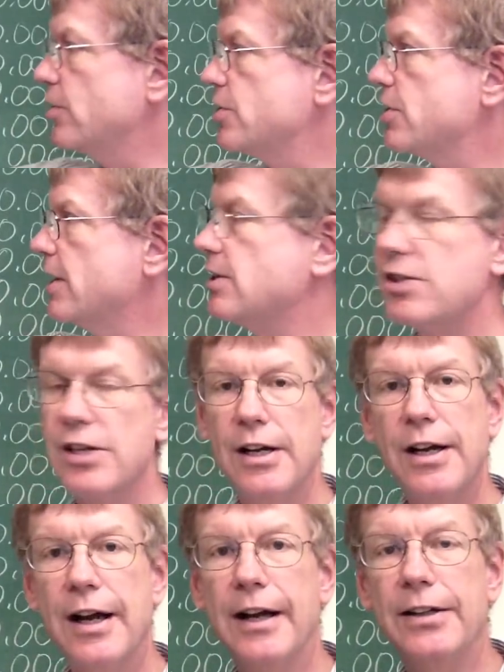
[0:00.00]
states
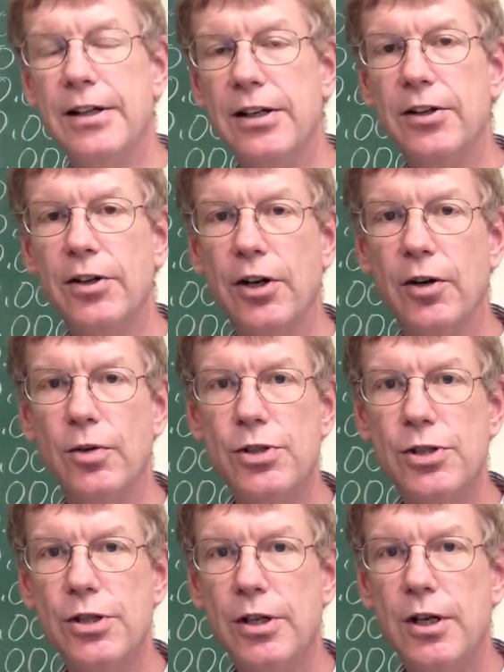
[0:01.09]
at the
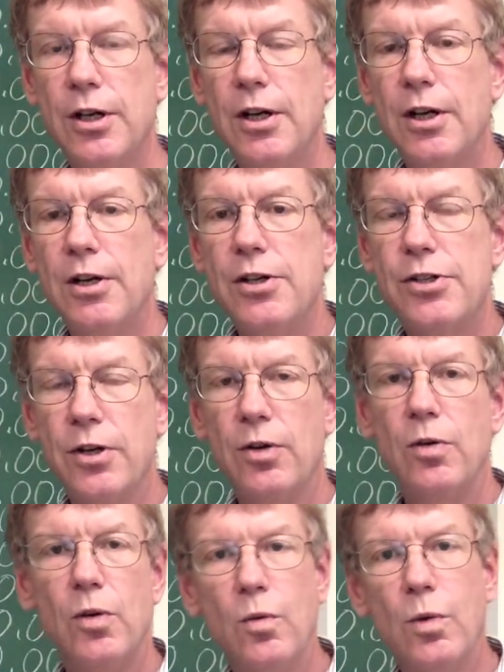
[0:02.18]
internodes.
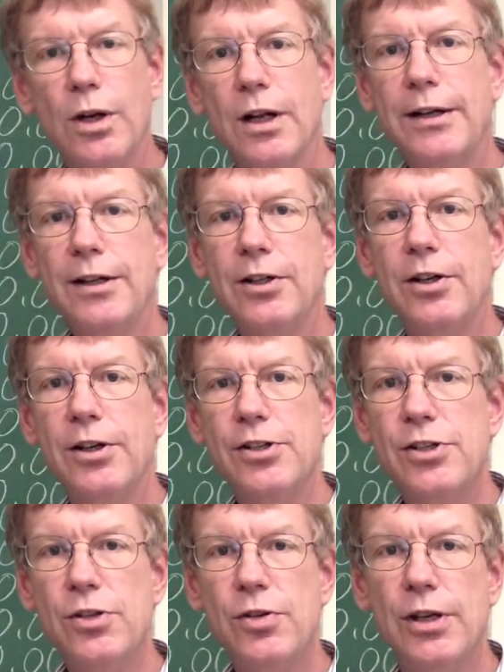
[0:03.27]
So what likelihood is
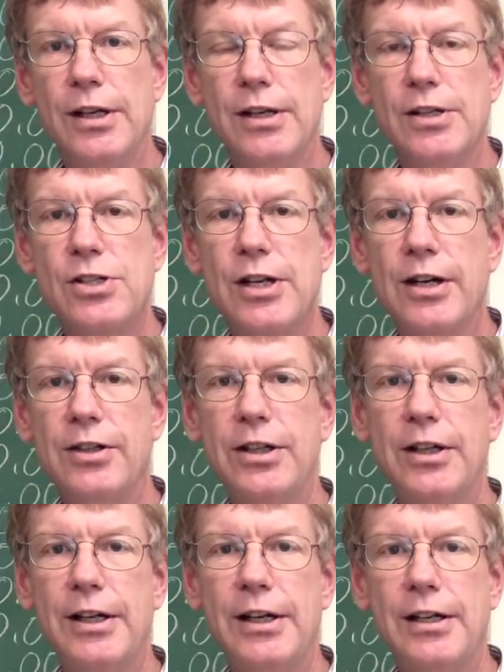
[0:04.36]
doing is
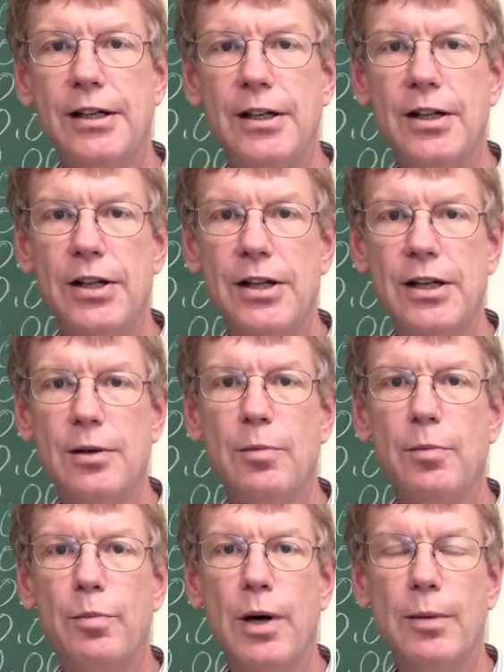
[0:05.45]
calculating the
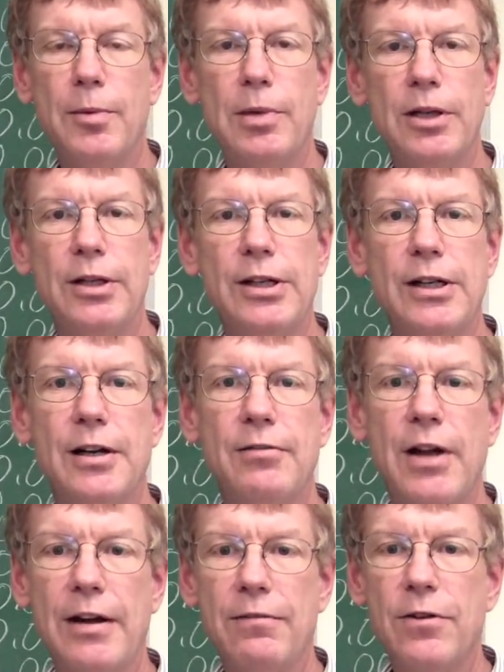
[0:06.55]
probability of
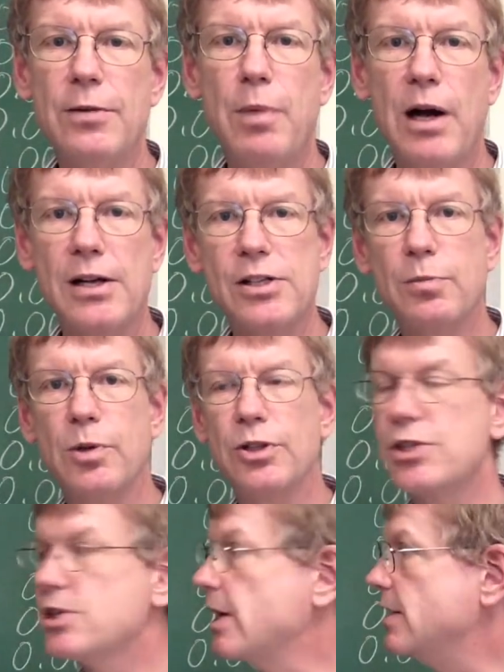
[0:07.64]
every possible
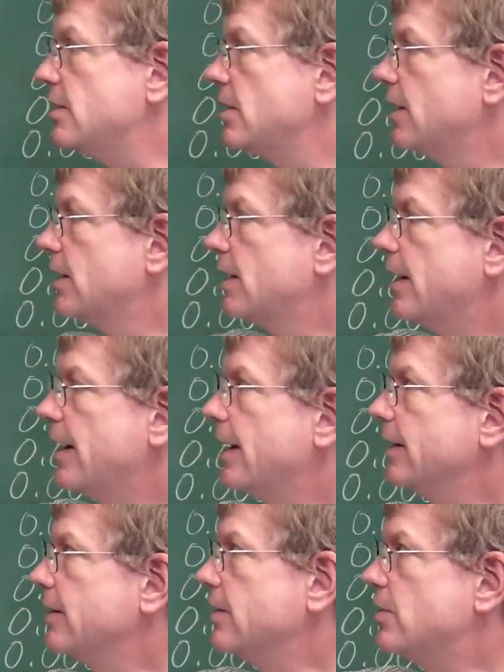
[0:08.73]
state
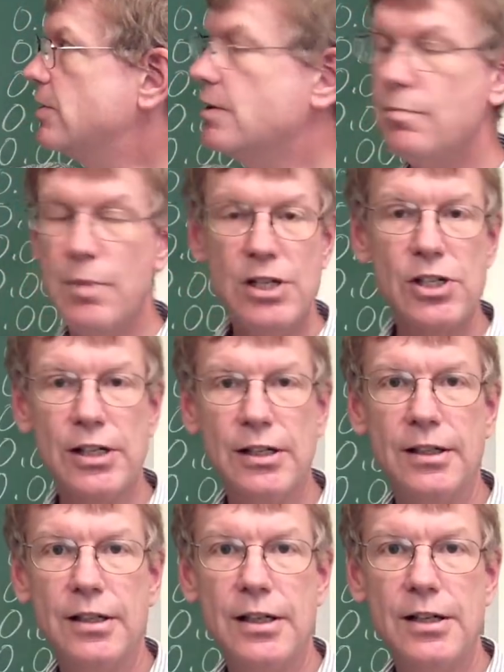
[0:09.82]
at the missing
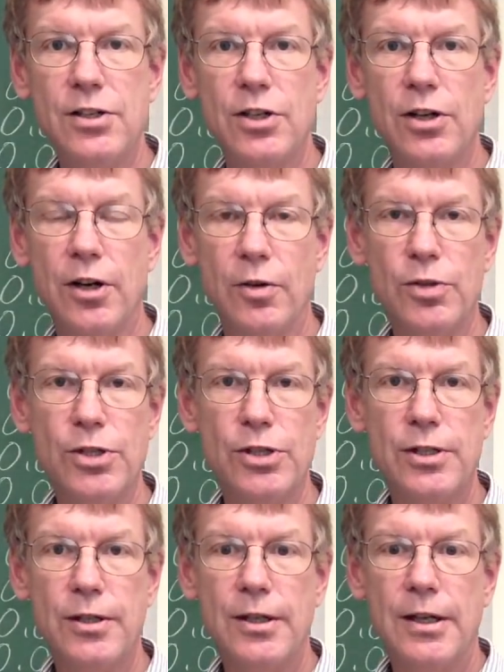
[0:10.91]
internodes
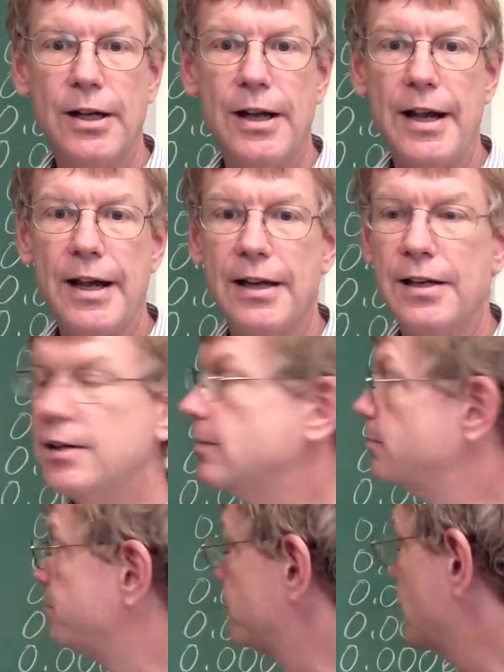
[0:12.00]
and
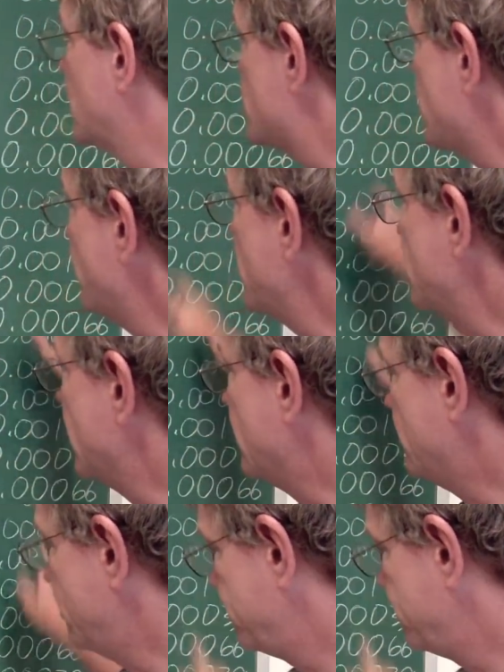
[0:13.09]
summing them